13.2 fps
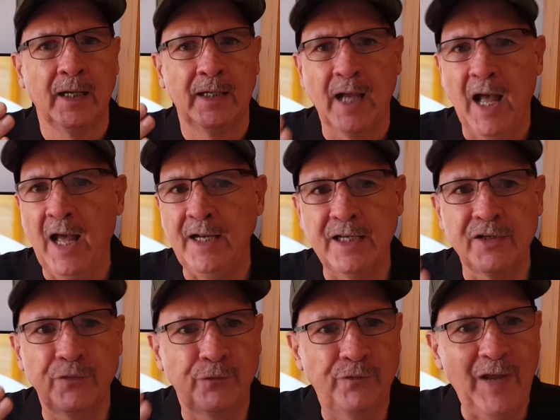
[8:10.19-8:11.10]
God
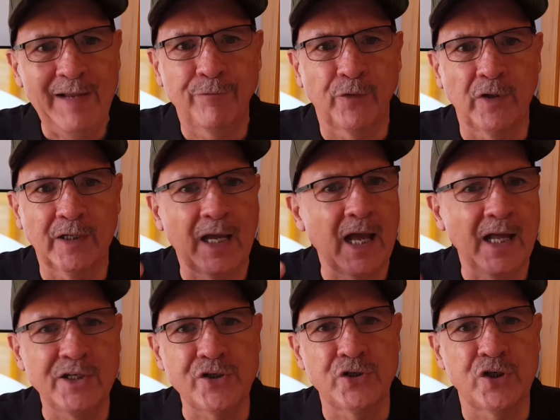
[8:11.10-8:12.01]
is faithful.
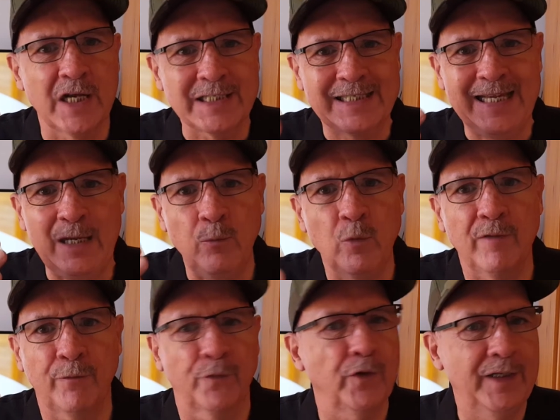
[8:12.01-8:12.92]
God is just. He
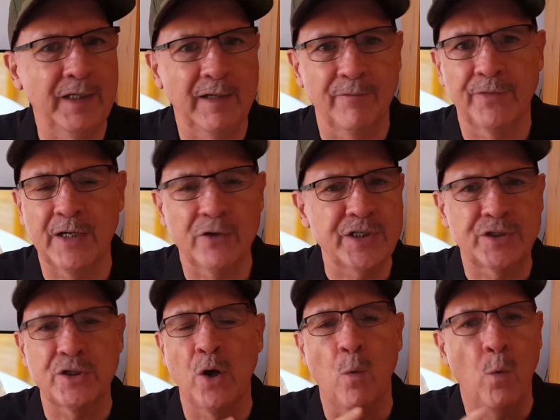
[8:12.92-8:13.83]
will forgive. There
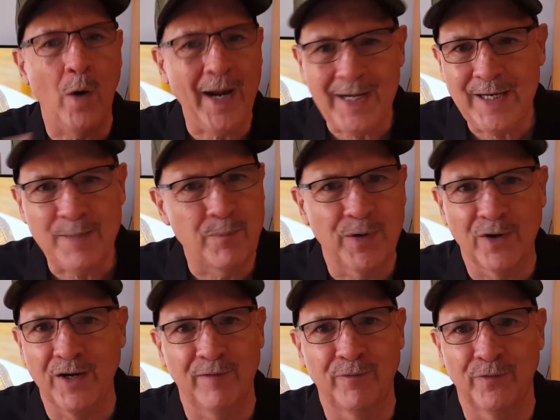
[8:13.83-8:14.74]
is no waiting
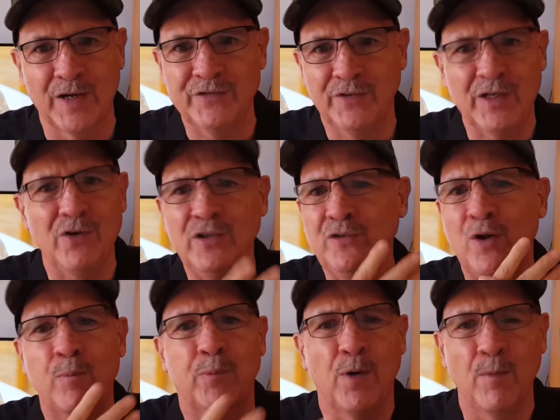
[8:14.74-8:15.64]
period, friends. There is
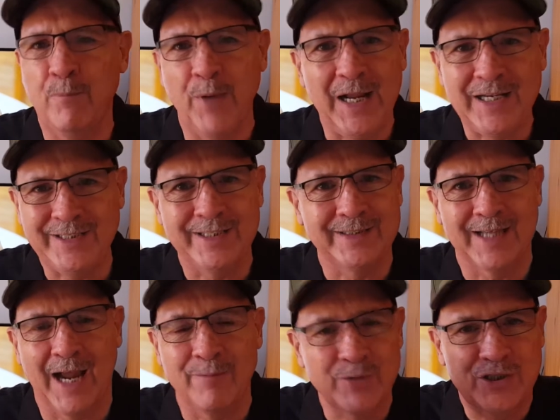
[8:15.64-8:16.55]
no probation
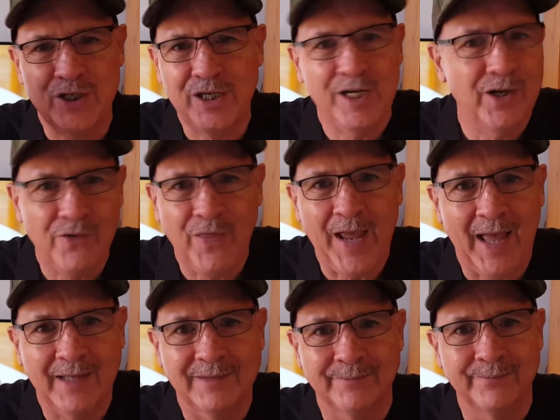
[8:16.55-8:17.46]
time. Did you hear
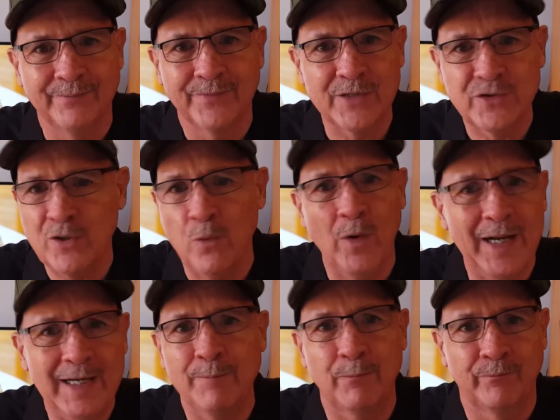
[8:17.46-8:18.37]
that? There's no
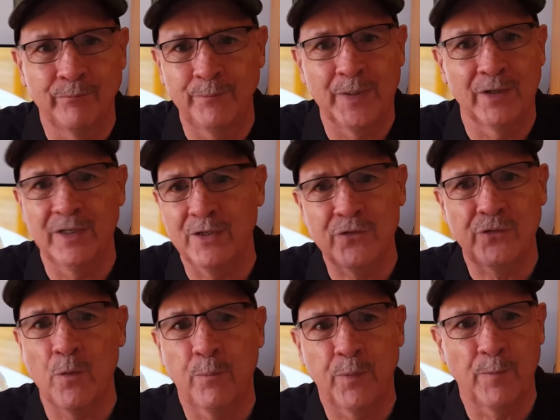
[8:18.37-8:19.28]
waiting period. There's
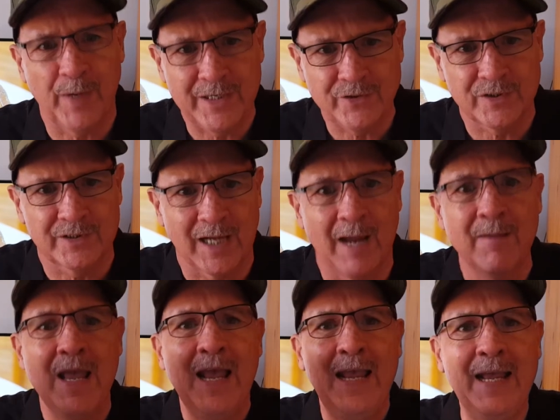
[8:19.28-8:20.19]
no probation time.
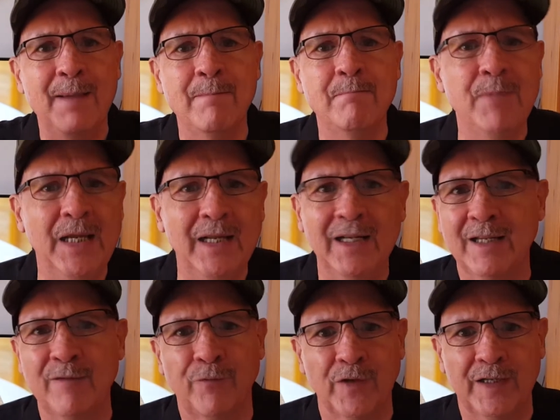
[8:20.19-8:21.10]
He
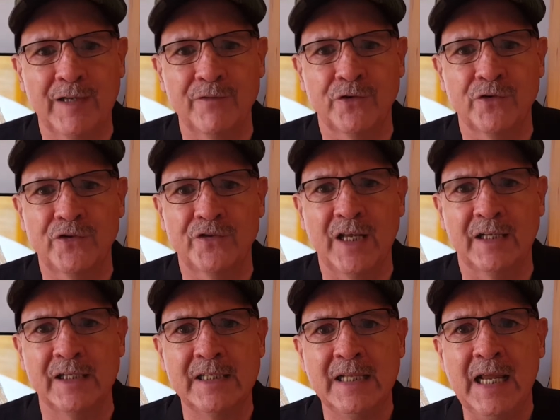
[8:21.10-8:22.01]
immediately forgives your
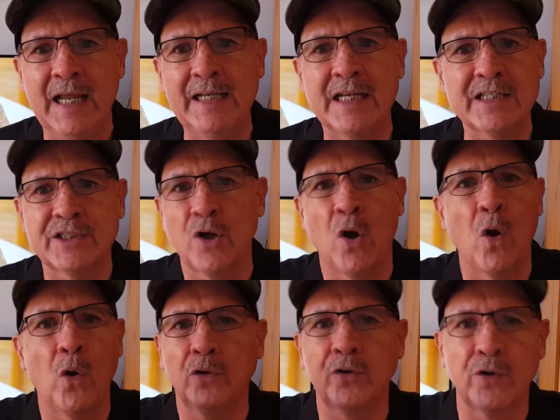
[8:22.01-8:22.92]
sin. He doesn't
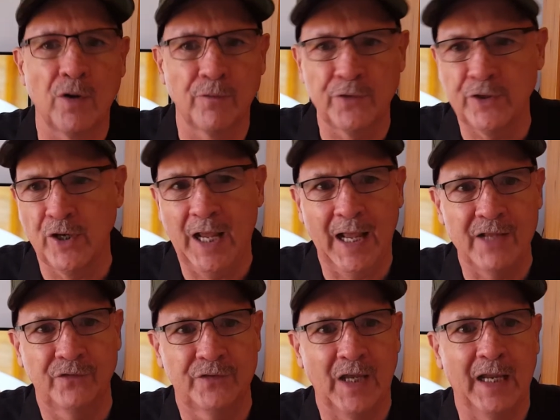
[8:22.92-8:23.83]
hold it over your
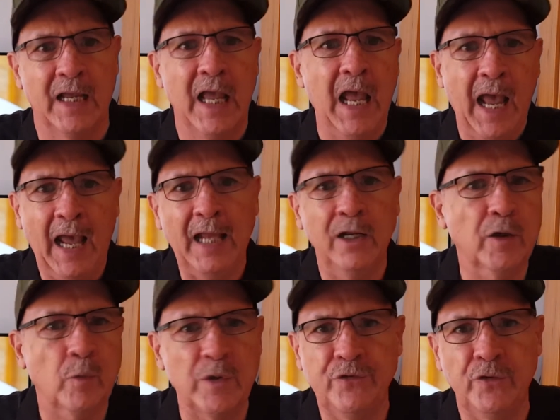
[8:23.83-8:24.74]
head saying, hey,
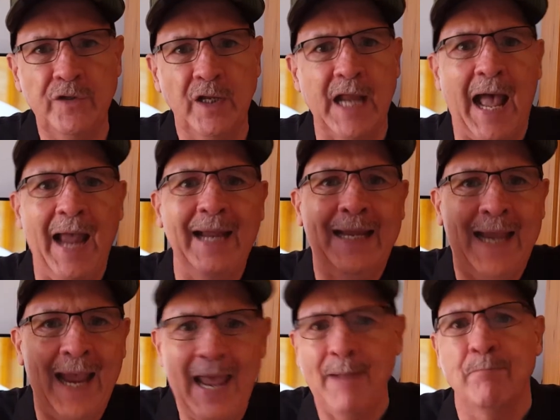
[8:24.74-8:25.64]
look what you did. I
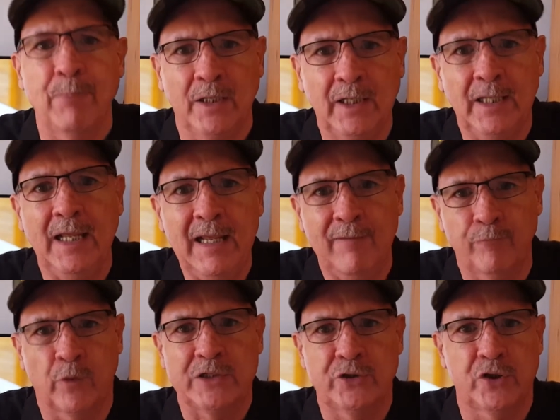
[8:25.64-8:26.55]
can't
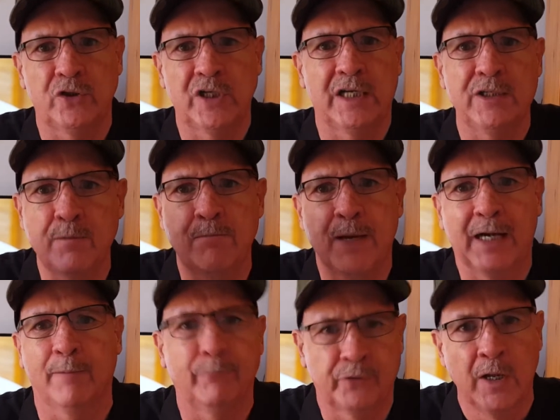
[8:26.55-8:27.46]
believe what you did. You
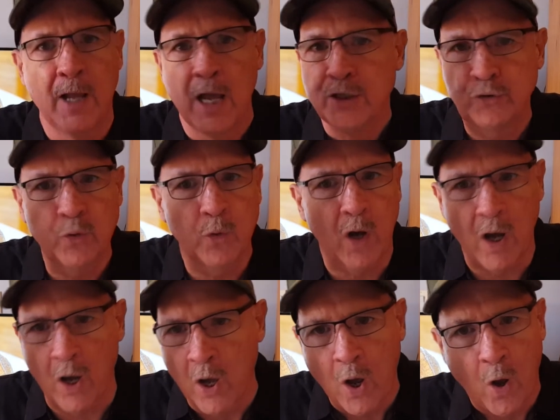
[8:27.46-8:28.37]
better do
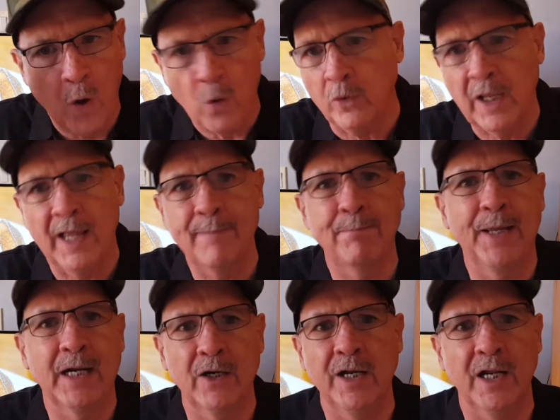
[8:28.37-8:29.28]
a whole lot
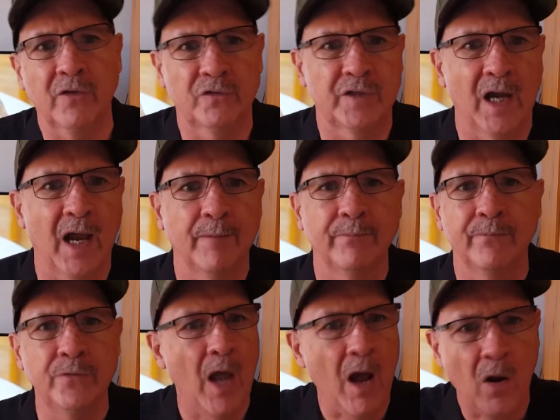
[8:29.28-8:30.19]
better next time.
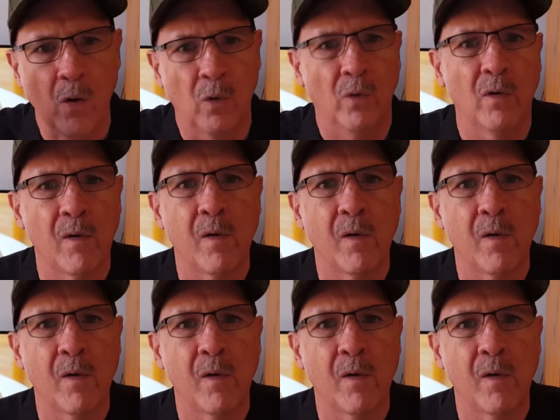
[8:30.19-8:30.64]
No.